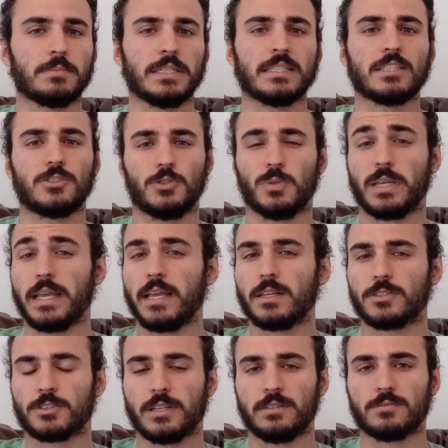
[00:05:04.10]
mean that you
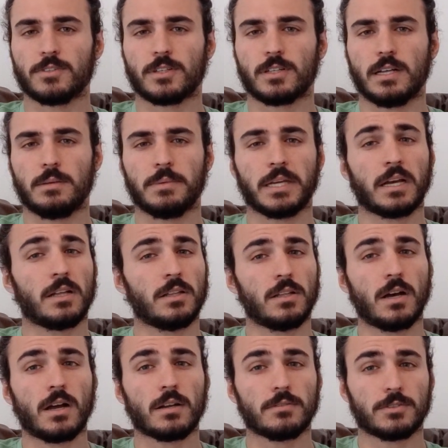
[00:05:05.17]
can't train for climbing. A
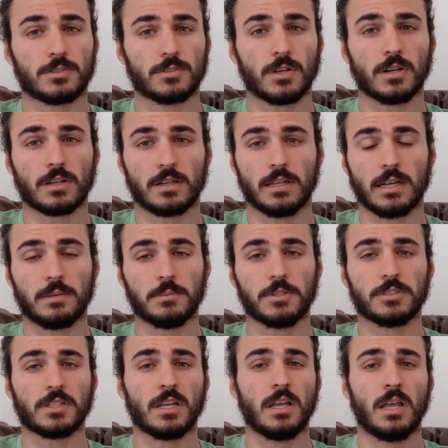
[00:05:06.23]
lot of strong
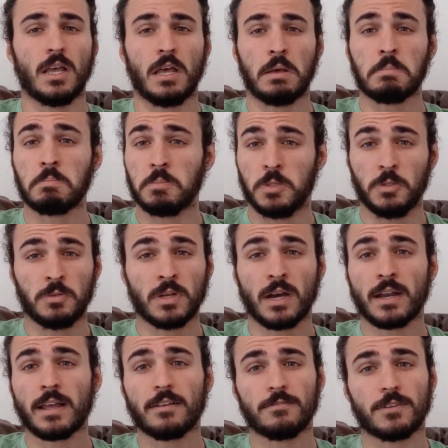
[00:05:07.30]
climbers do
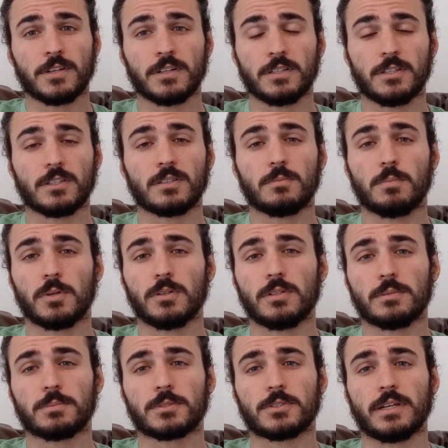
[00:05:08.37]
not have very good
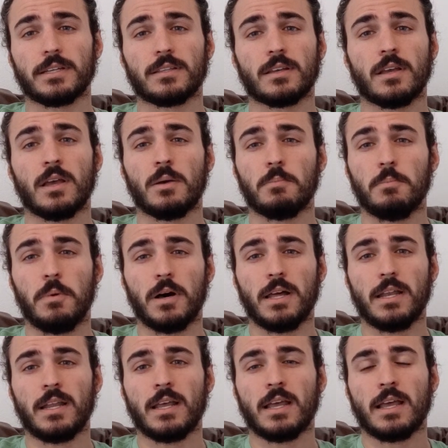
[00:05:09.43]
pull-up strength,
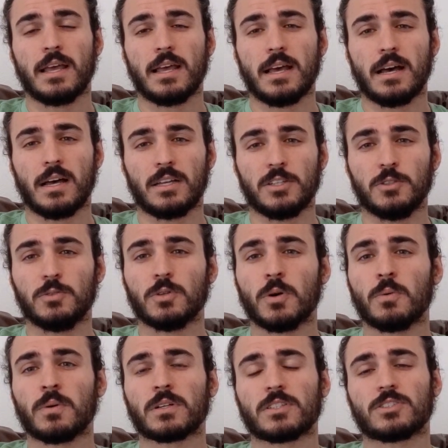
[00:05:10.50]
but you
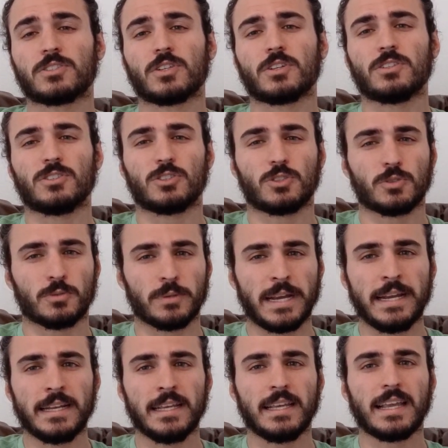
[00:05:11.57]
don't want to start
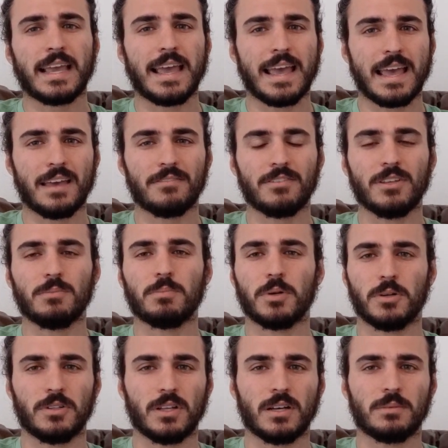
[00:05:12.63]
training heavy
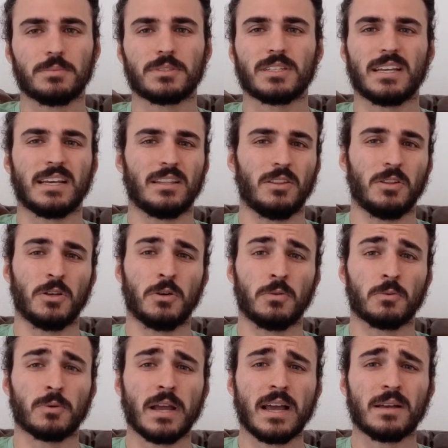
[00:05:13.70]
pull-ups at low
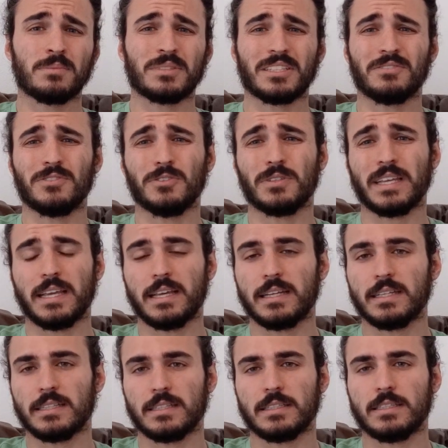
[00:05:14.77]
reps if you can't
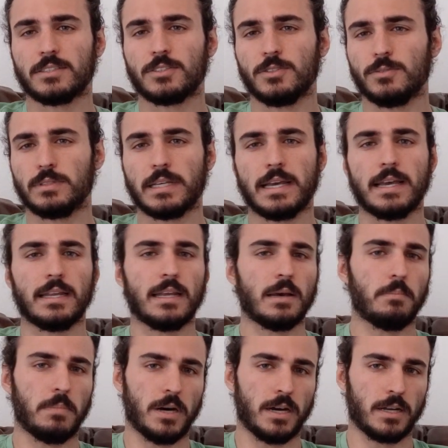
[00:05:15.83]
at least do 10
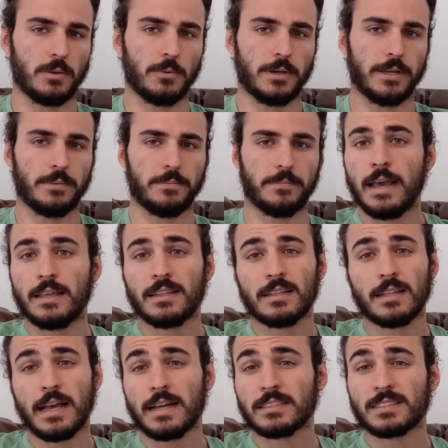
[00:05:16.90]
at body weight. And the
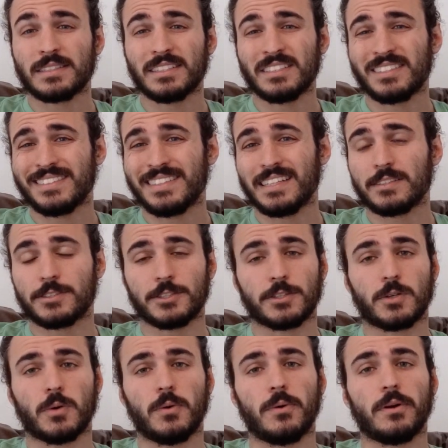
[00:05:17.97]
last thing to test your
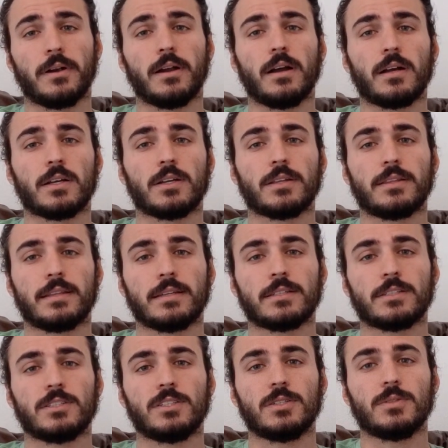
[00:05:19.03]
core, a good thing
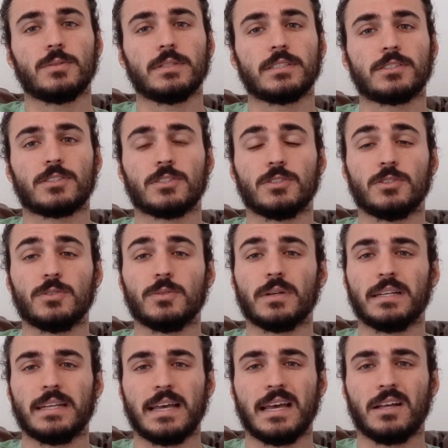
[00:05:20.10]
to do is to do
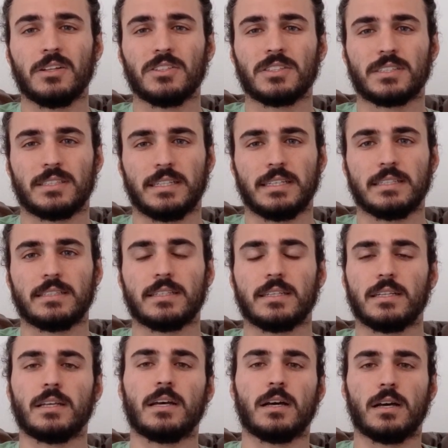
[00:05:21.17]
an L sit.
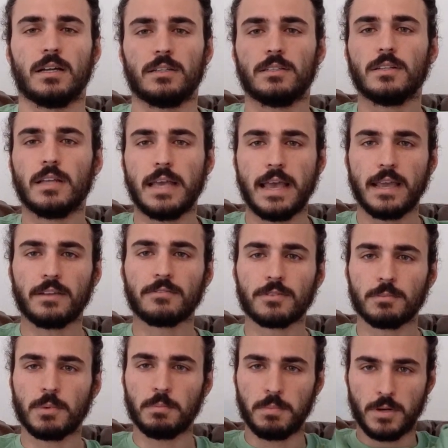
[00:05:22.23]
Hang
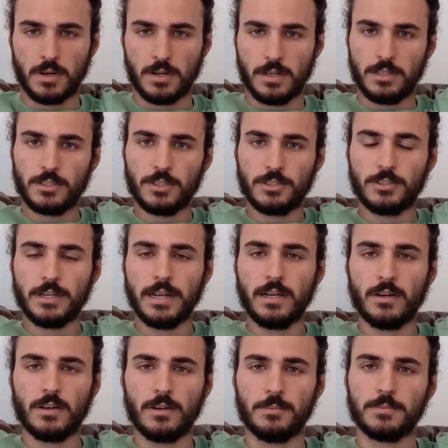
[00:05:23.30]
from a bar, straight
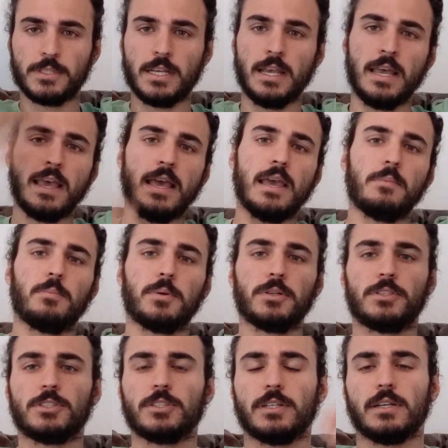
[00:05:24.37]
arms, and
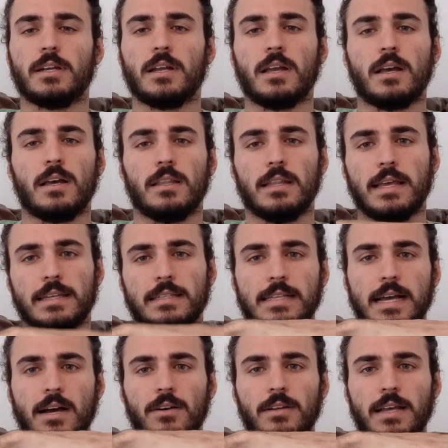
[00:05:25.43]
put your legs
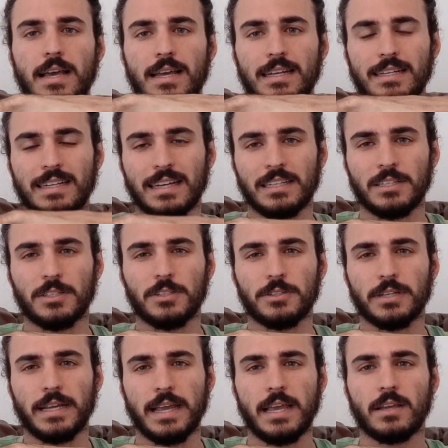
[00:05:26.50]
out at a
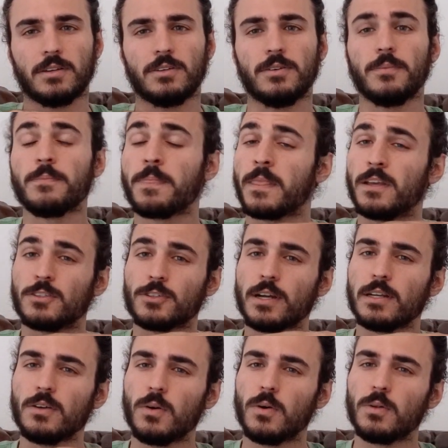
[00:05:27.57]
90-degree angle. Try
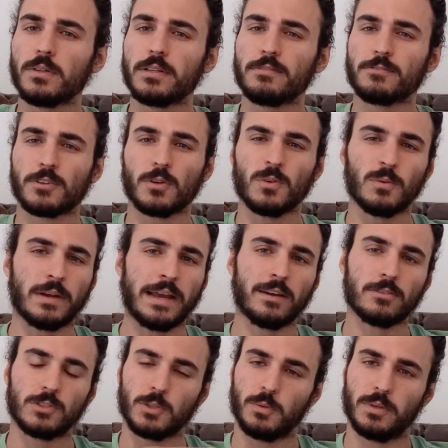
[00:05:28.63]
to hold it for
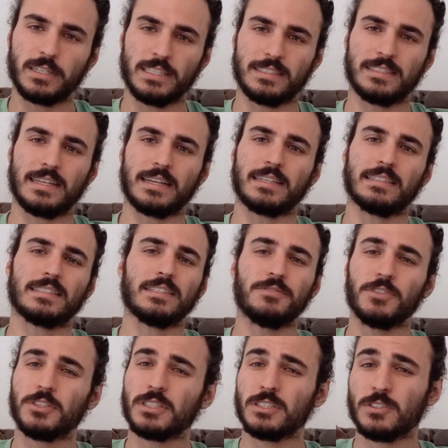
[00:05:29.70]
around 20 seconds.
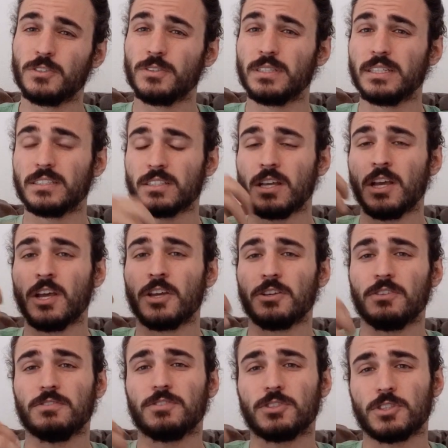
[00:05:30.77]
If you can do this,
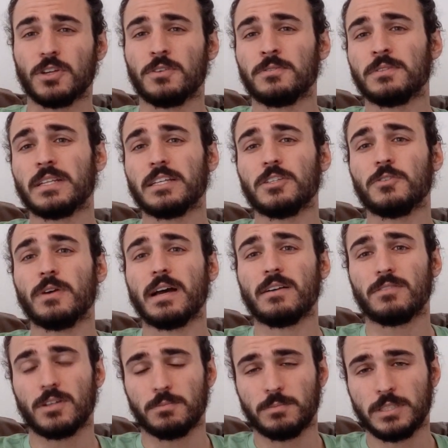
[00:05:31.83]
you've shown that you
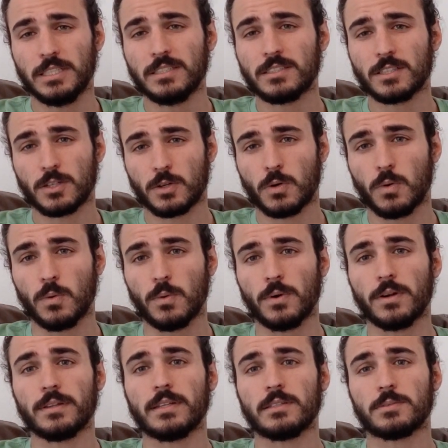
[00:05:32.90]
have a decent
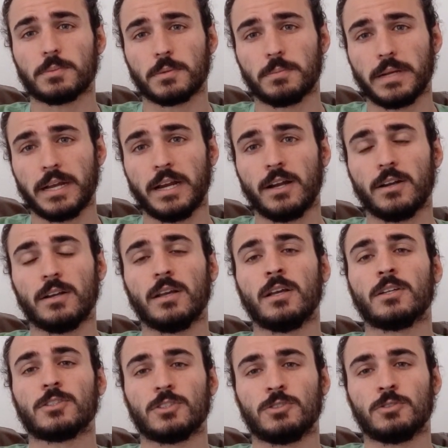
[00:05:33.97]
core that's prepared
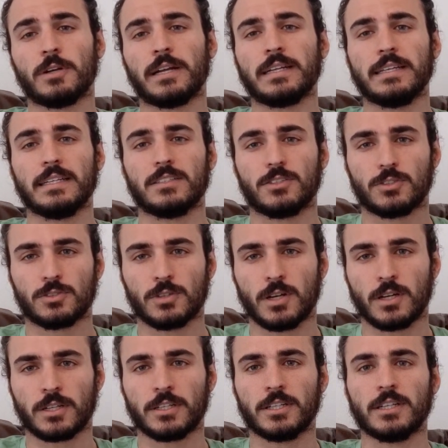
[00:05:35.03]
to try to get
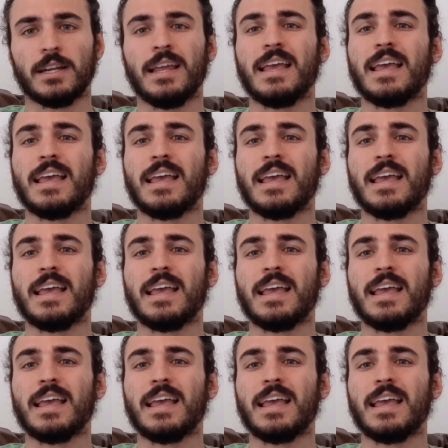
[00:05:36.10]
stronger